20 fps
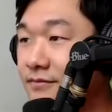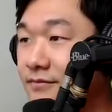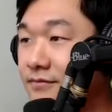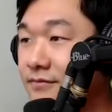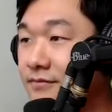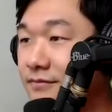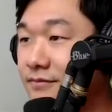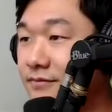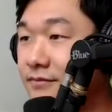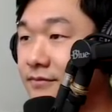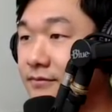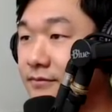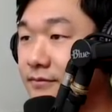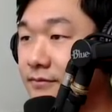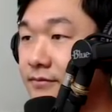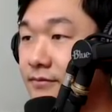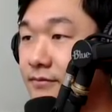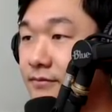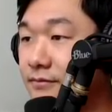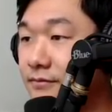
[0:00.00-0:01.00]

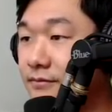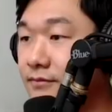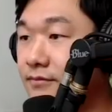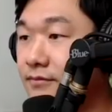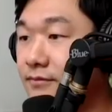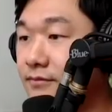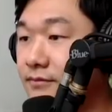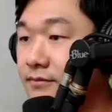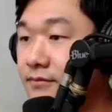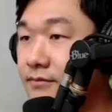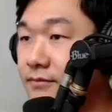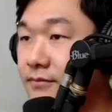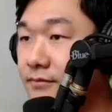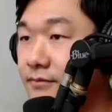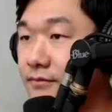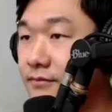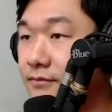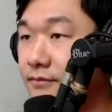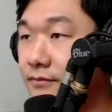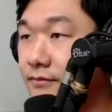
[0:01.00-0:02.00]

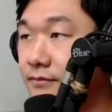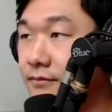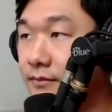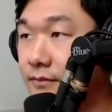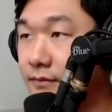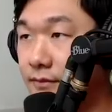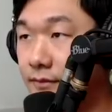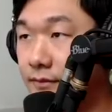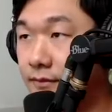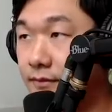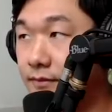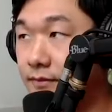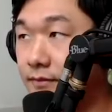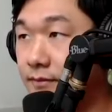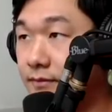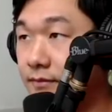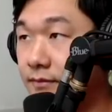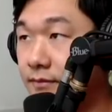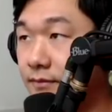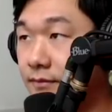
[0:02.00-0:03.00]

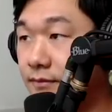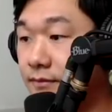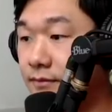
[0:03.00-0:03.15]
[no speech]